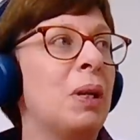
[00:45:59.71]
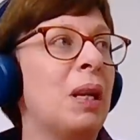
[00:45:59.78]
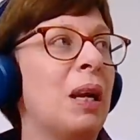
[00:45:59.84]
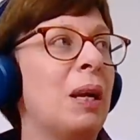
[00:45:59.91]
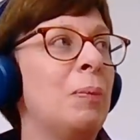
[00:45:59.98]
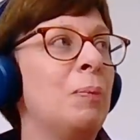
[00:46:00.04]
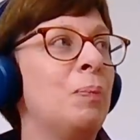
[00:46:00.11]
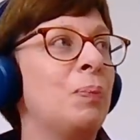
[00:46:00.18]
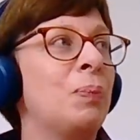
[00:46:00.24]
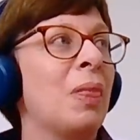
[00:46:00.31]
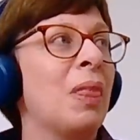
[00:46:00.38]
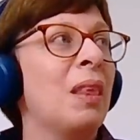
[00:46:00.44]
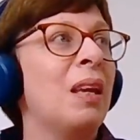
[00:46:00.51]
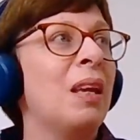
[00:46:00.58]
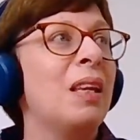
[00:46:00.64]
But
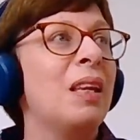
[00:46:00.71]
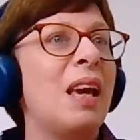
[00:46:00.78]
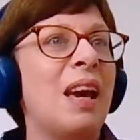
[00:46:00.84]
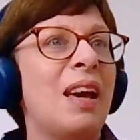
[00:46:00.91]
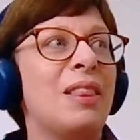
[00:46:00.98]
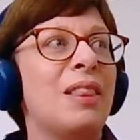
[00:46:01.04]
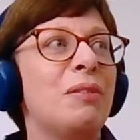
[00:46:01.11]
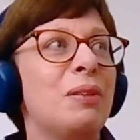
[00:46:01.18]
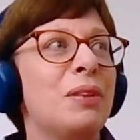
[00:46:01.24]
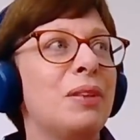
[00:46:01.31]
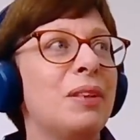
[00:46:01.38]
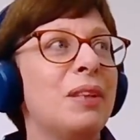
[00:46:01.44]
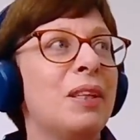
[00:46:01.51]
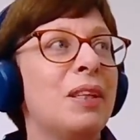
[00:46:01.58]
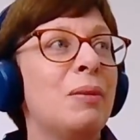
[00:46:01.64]
yeah,
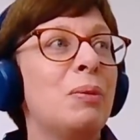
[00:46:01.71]
there